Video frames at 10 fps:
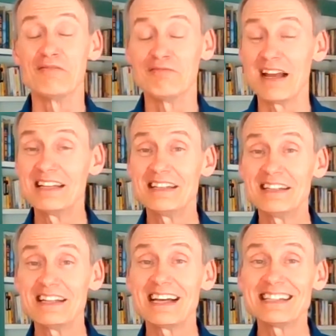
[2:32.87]
rated
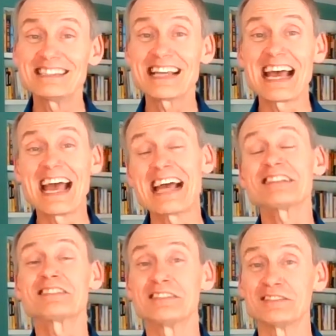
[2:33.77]
it as
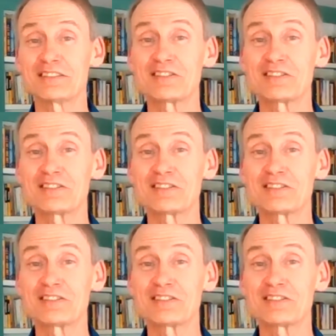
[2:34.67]
excellent.